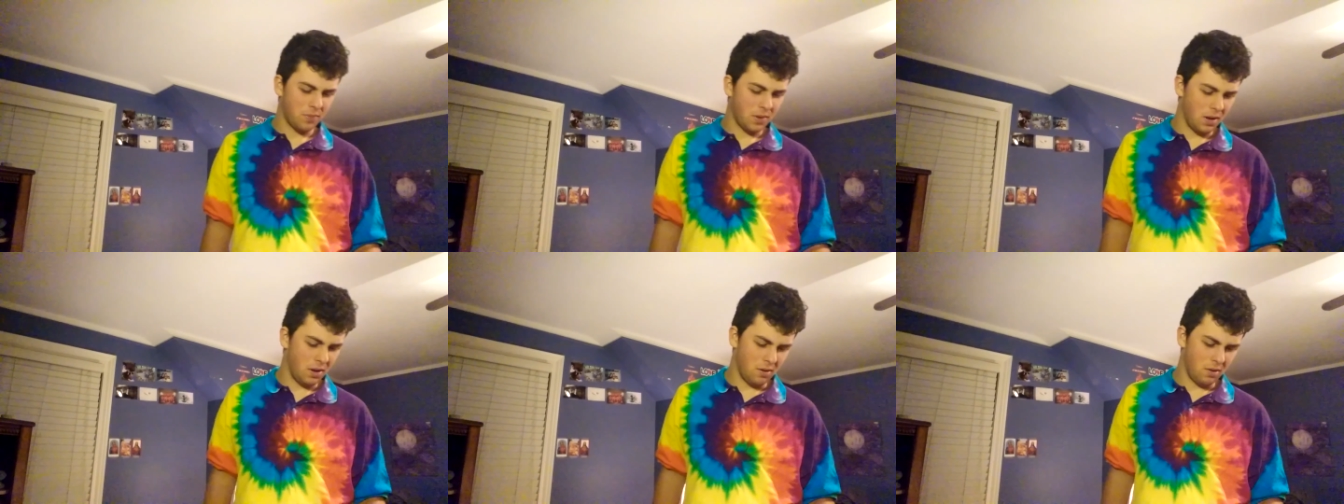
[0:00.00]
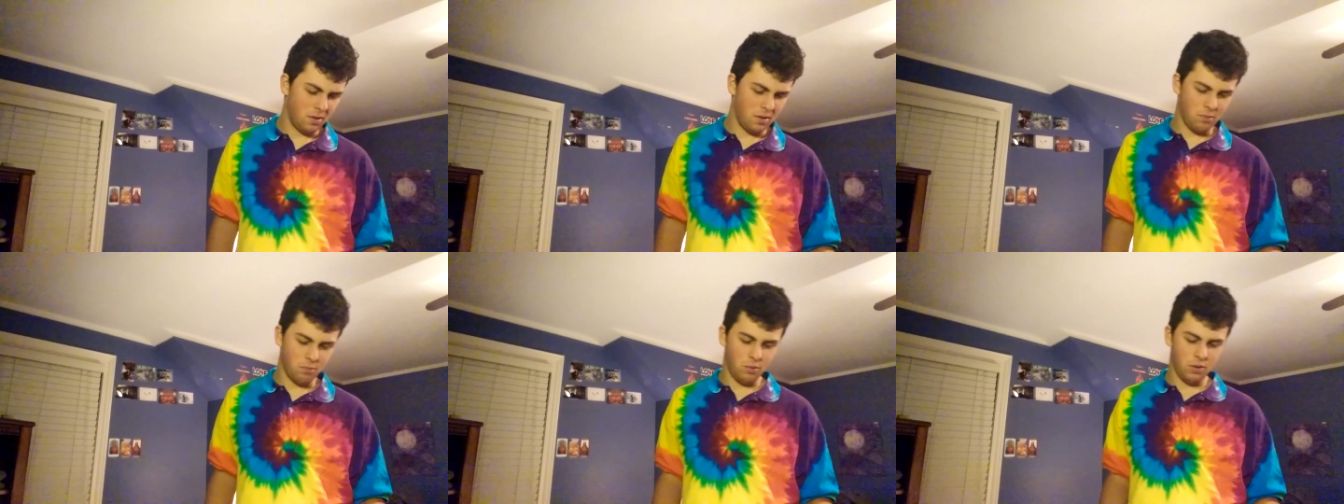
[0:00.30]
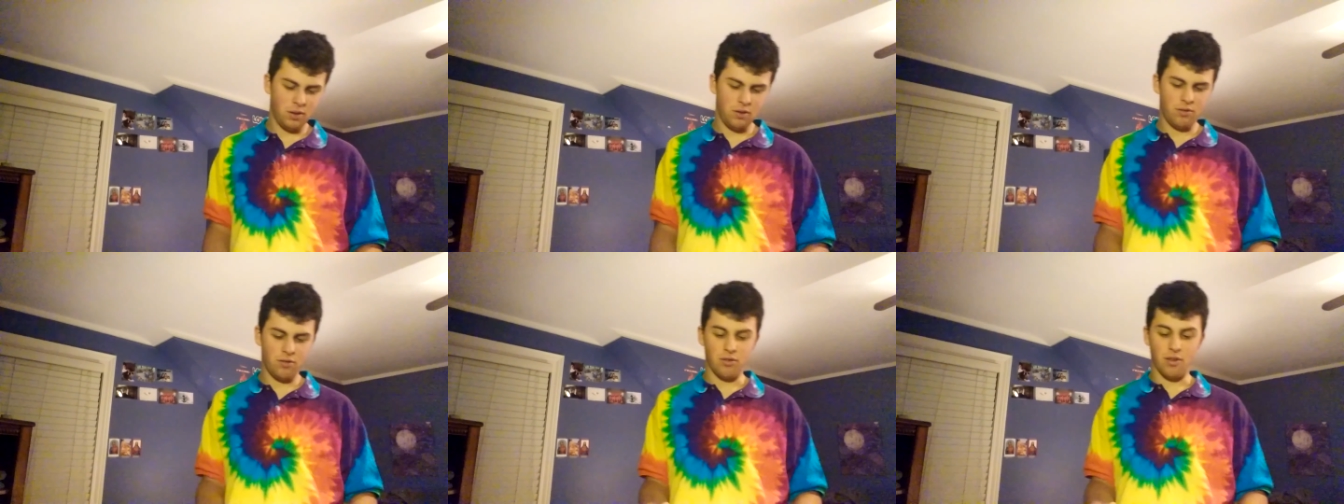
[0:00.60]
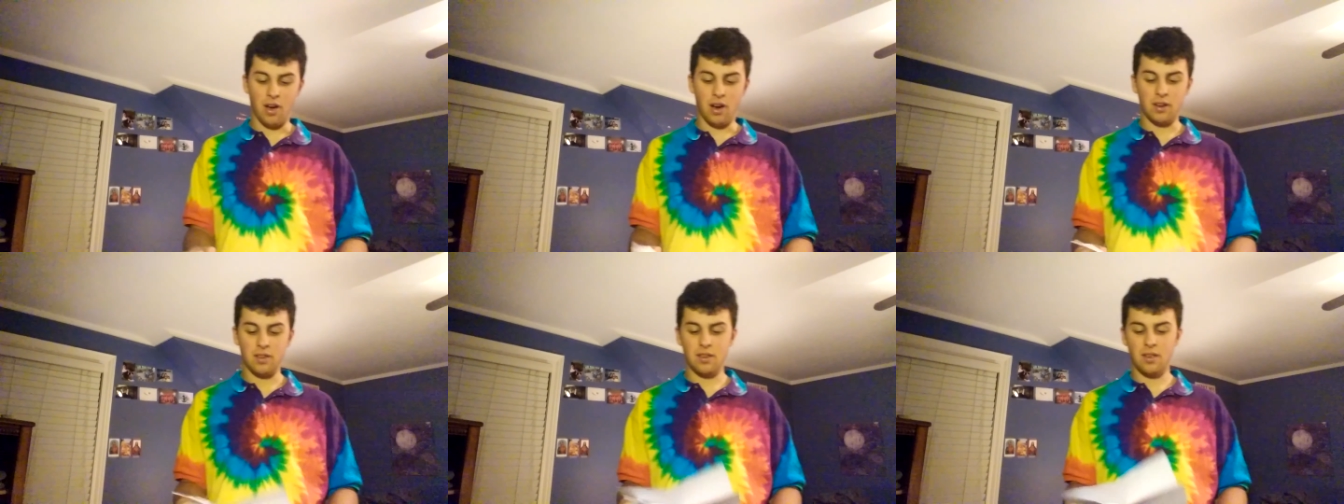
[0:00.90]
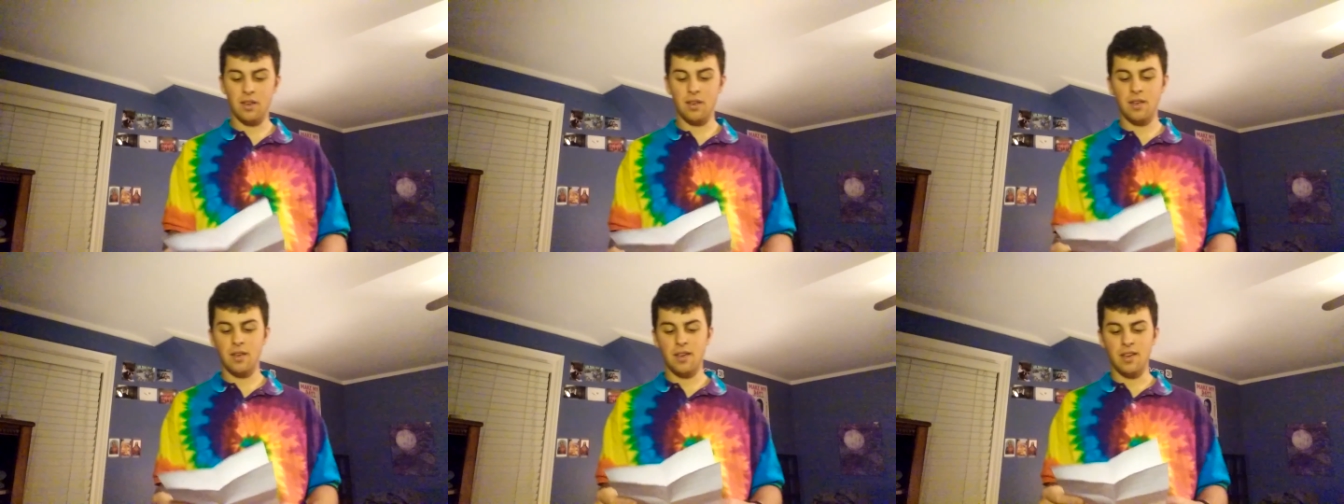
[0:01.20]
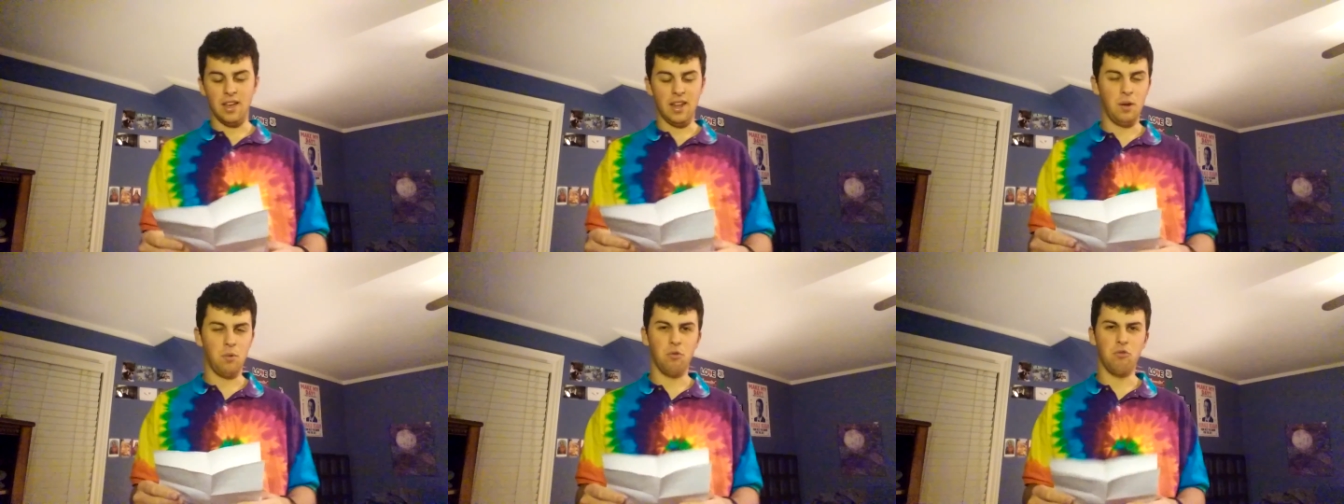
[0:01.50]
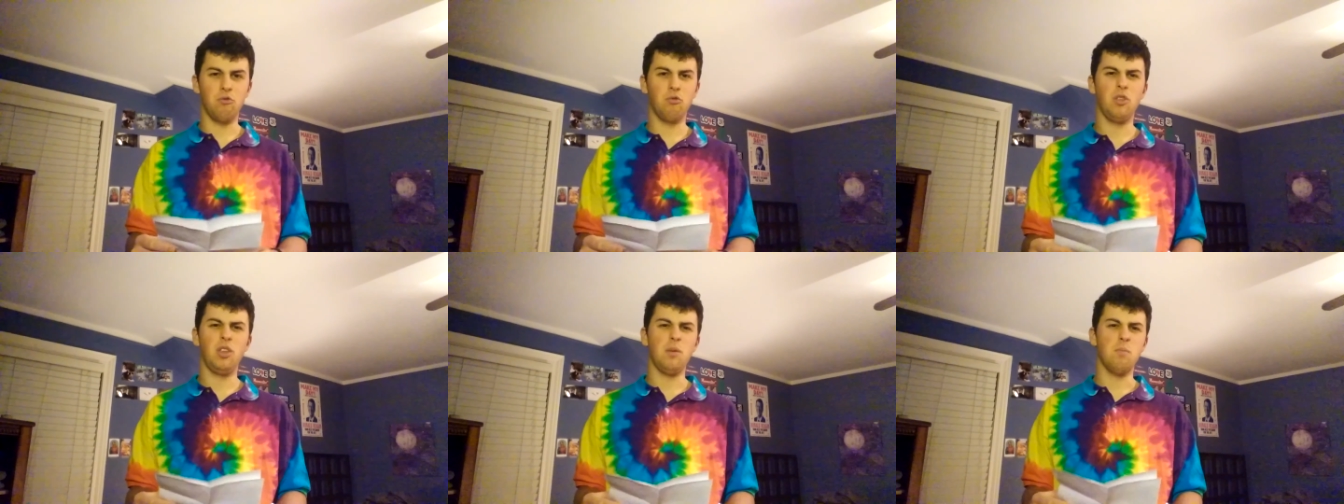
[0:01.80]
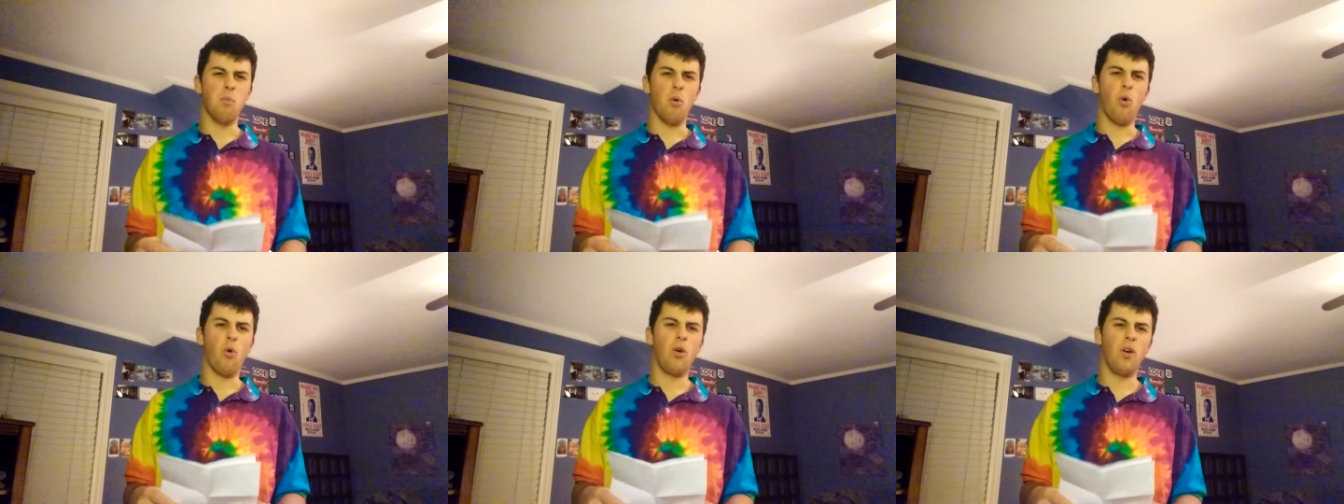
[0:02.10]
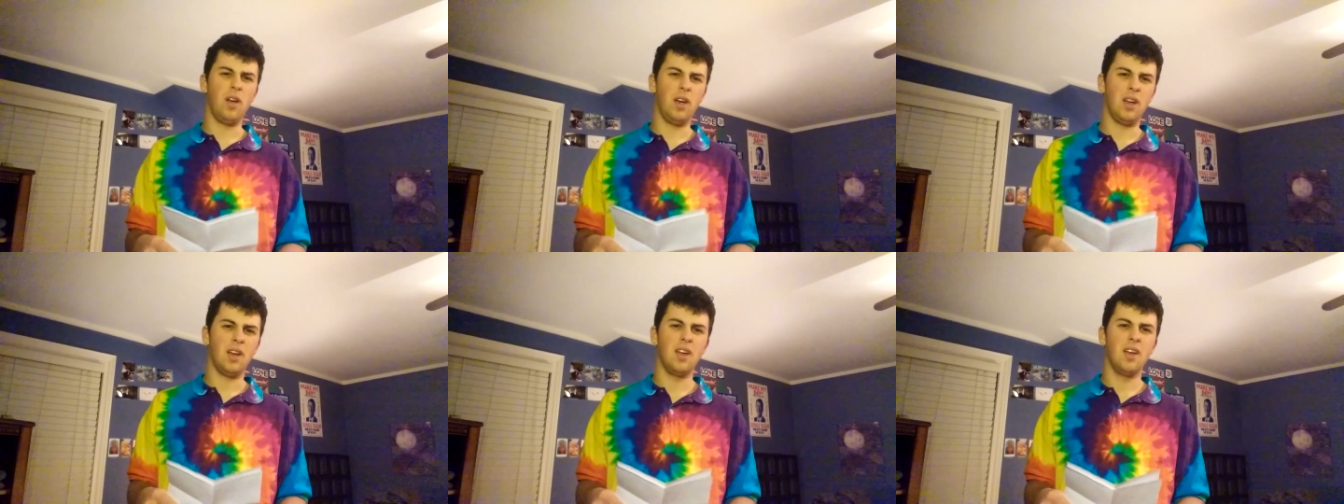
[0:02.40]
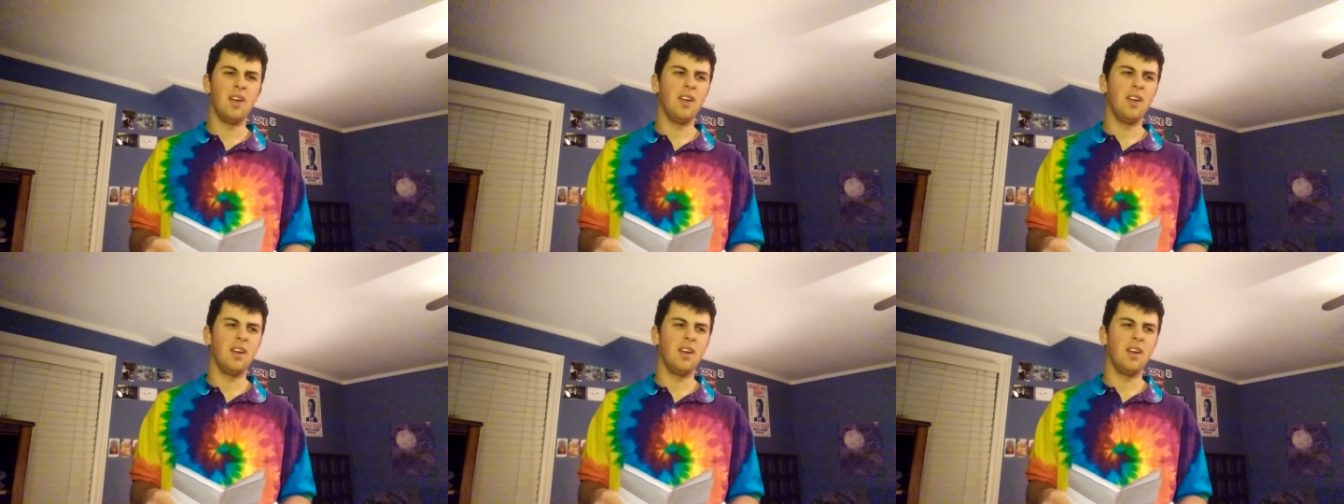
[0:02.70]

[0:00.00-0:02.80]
It, it really sucked. It was really boring.